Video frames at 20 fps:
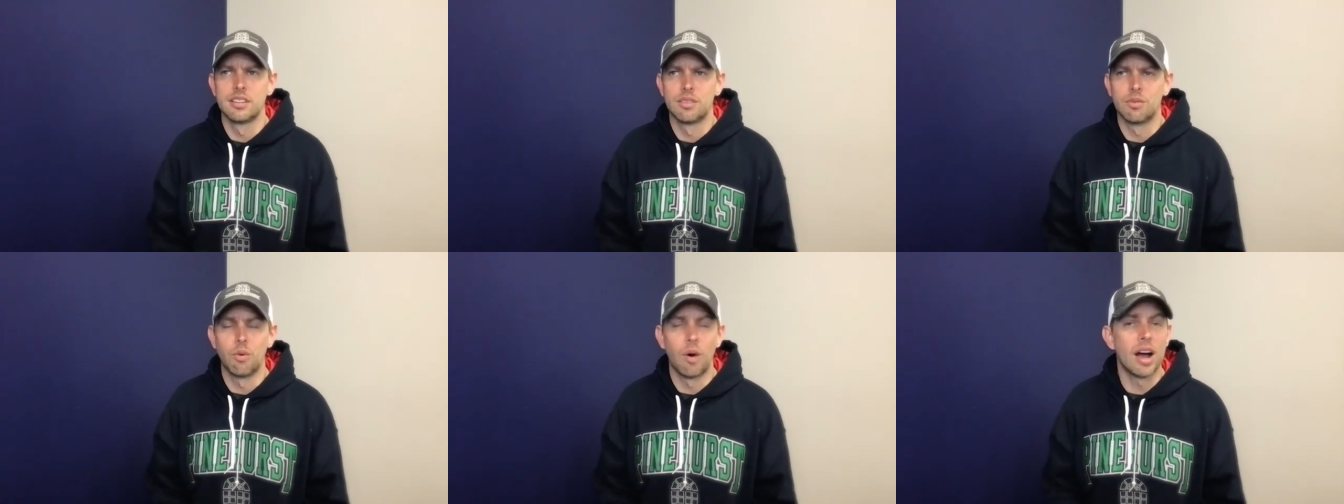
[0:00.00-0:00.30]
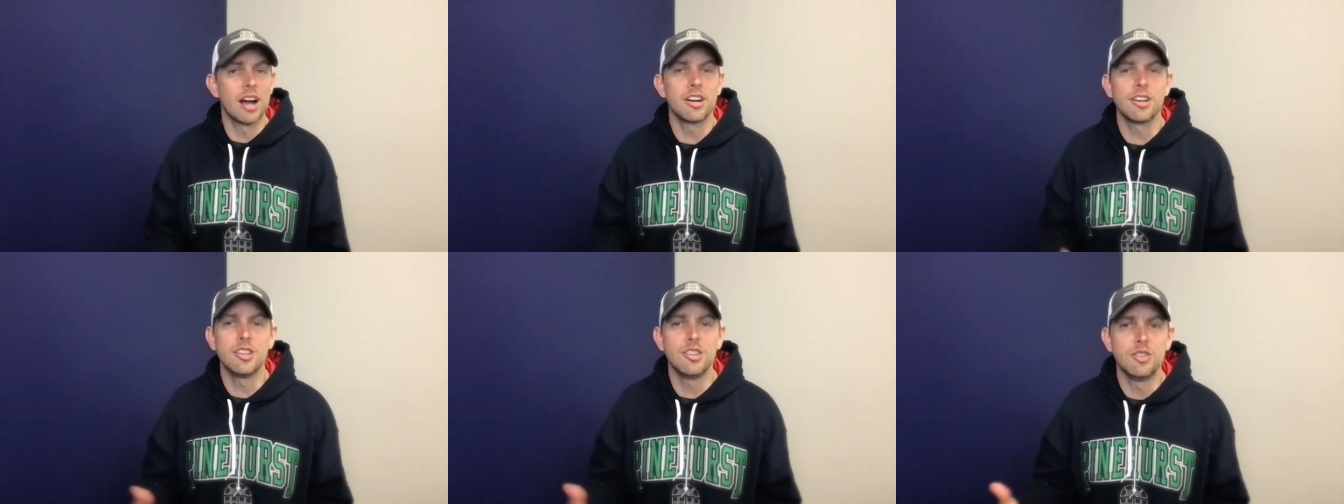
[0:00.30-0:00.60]

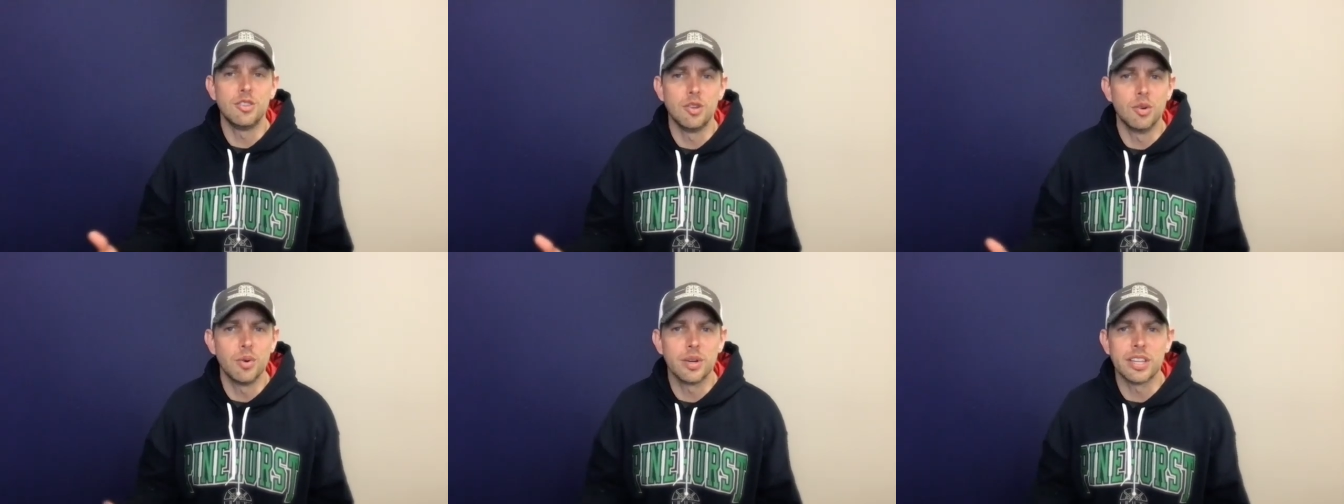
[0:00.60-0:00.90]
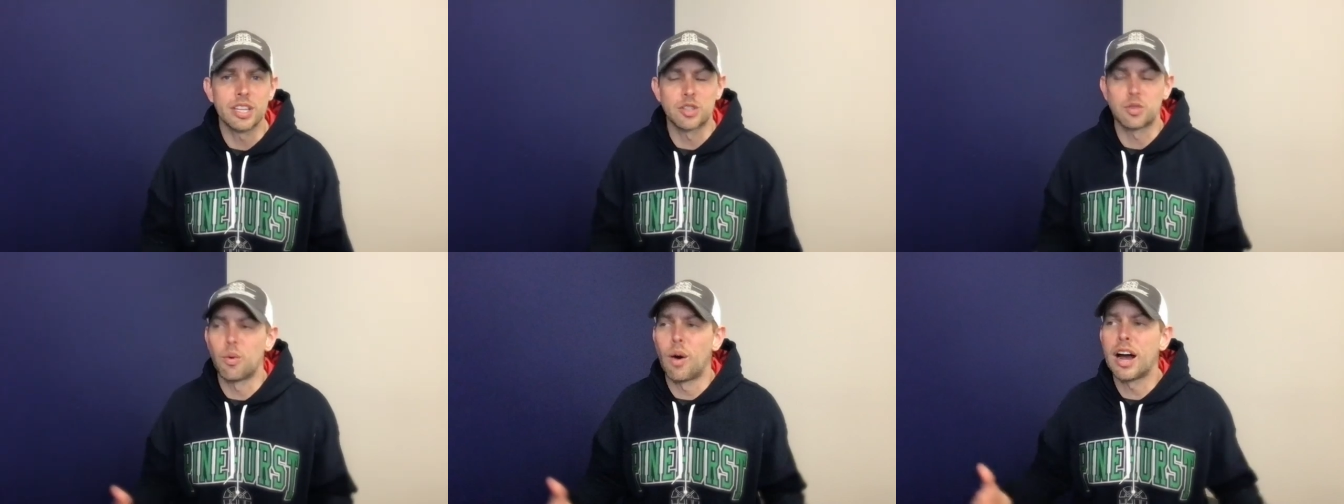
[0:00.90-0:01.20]
Why are you doing
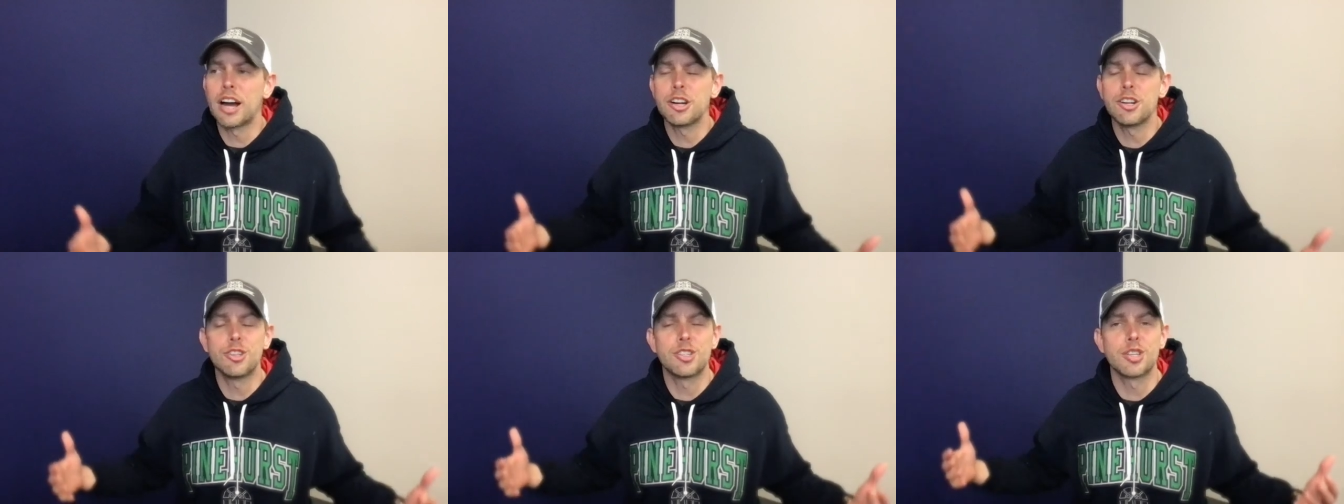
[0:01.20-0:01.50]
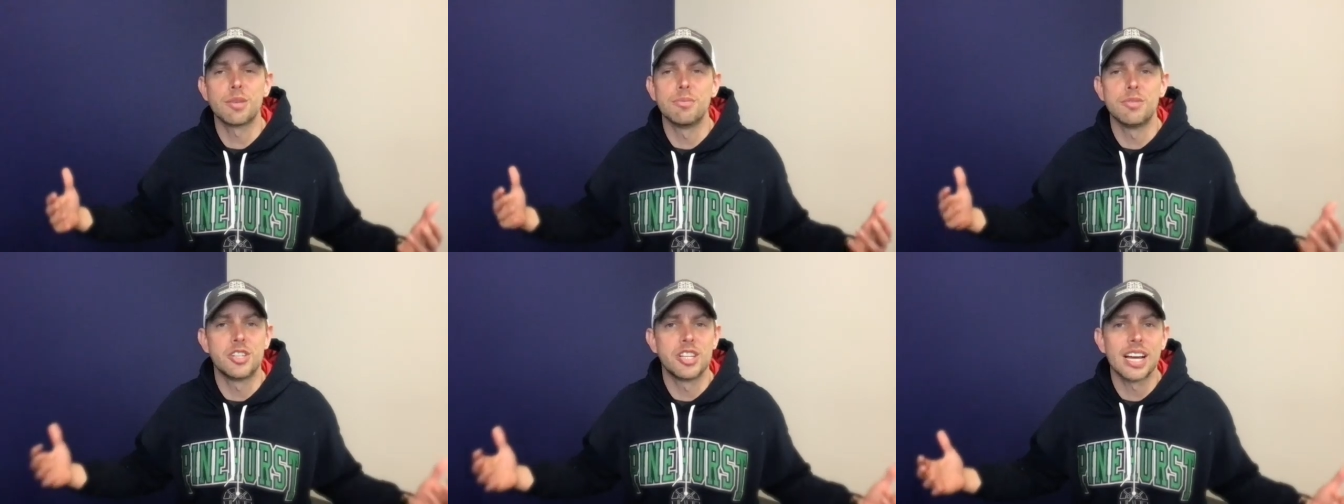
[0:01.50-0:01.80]
this? Why are you
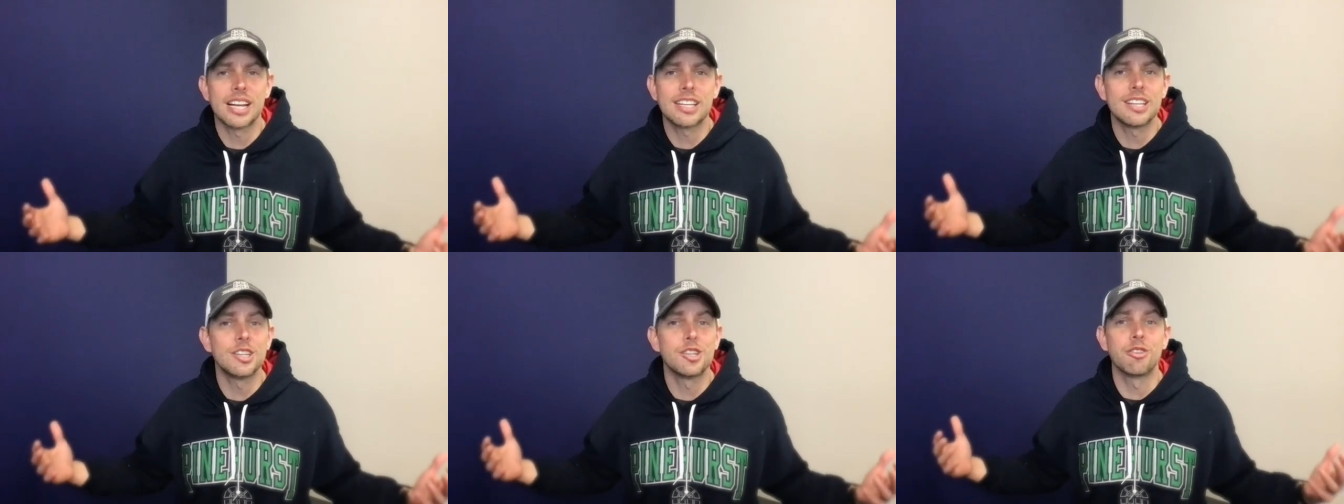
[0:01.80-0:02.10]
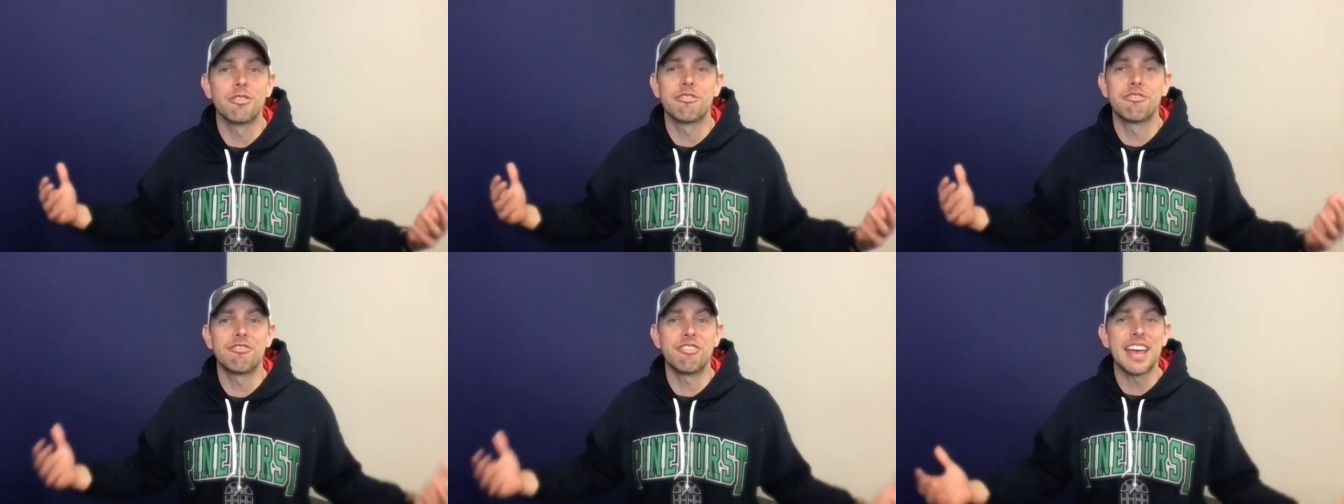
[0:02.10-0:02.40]
subjecting
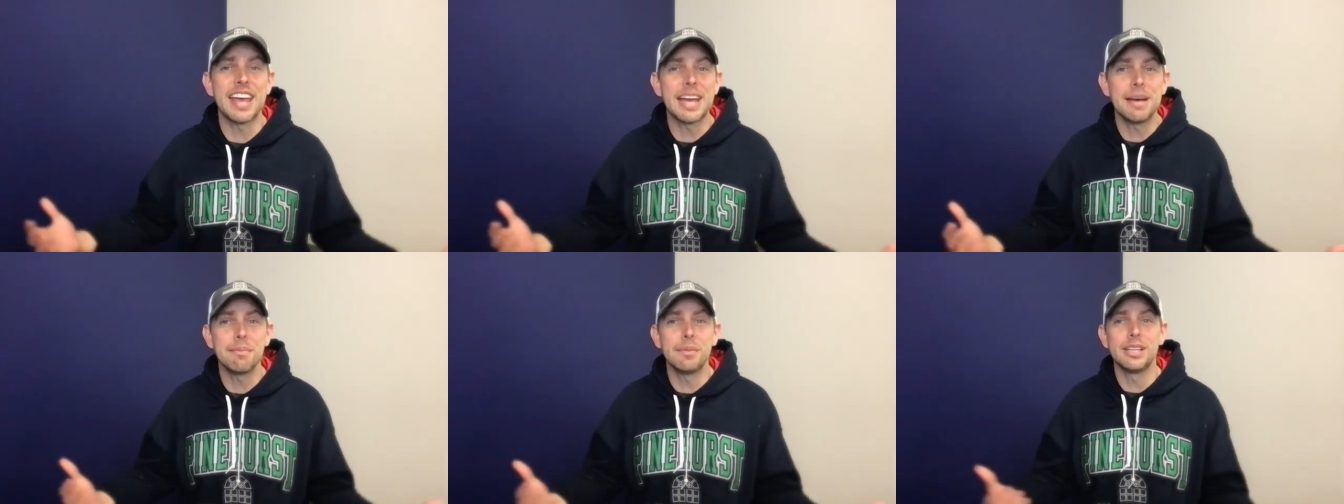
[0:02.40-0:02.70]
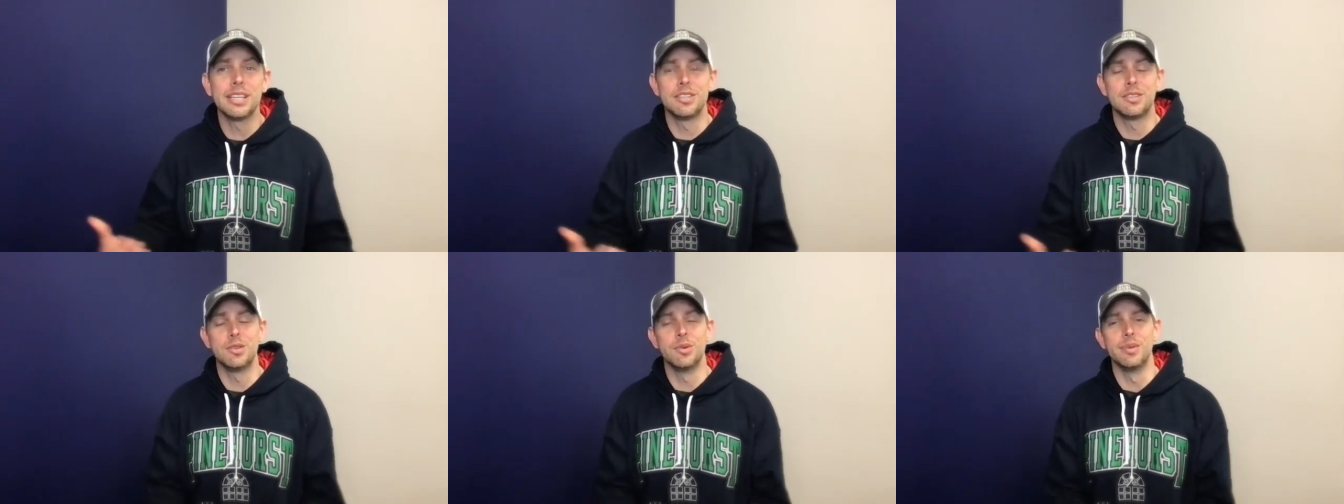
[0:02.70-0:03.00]
your
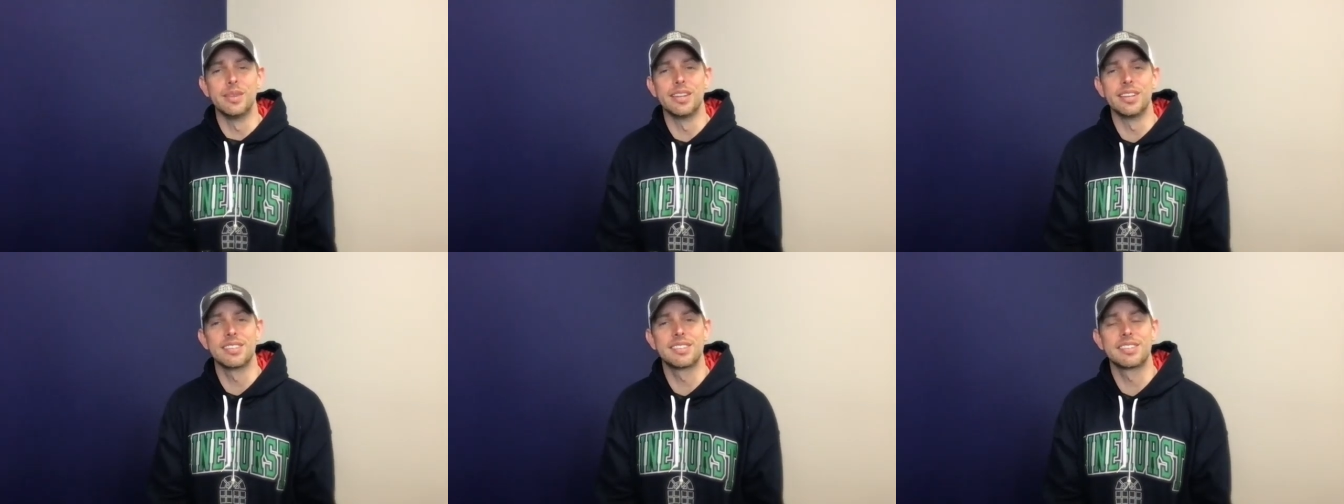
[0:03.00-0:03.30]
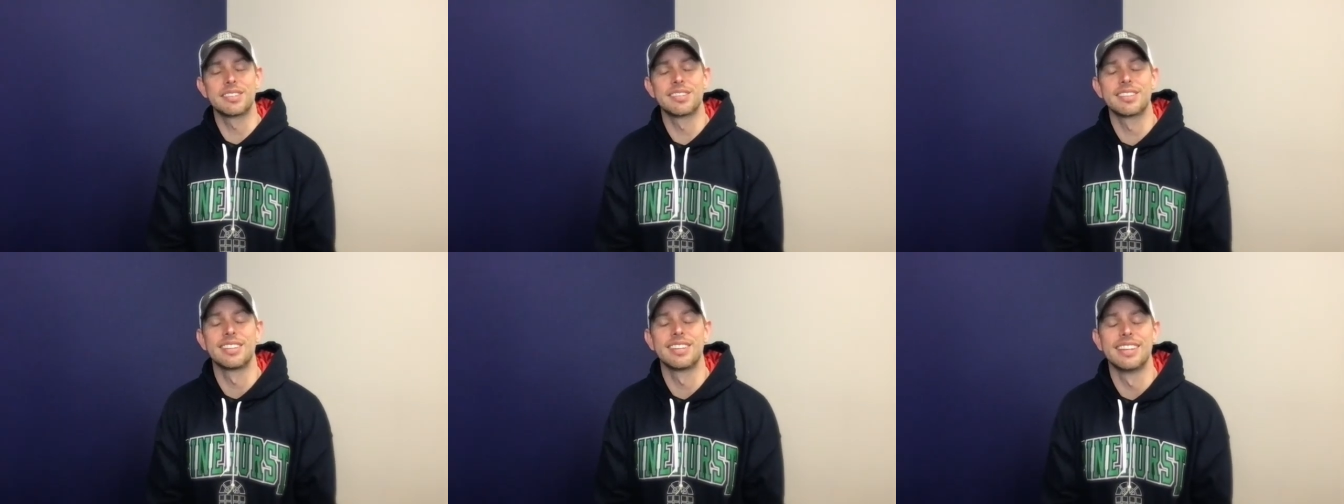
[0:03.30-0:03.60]
family to
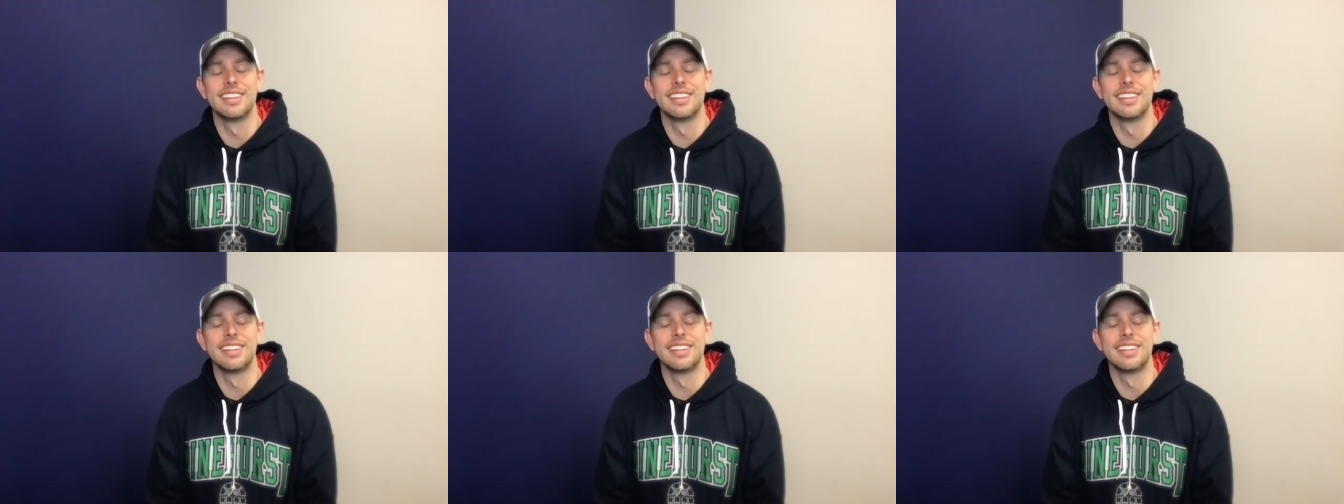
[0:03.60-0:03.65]
this?